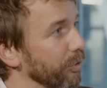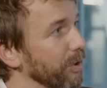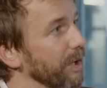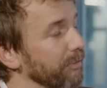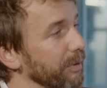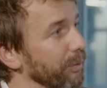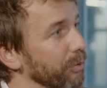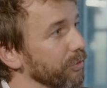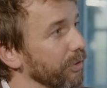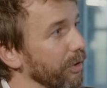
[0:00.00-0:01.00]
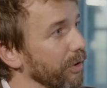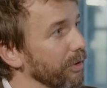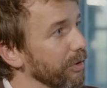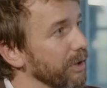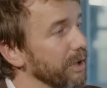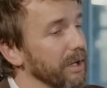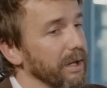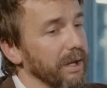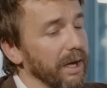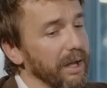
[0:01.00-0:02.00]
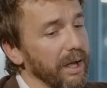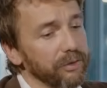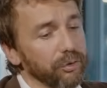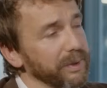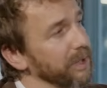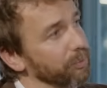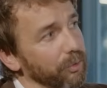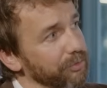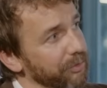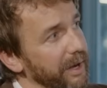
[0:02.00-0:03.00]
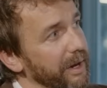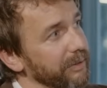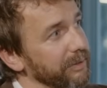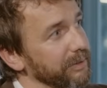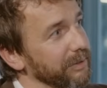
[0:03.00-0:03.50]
on level point earn. And to me, it's more fair.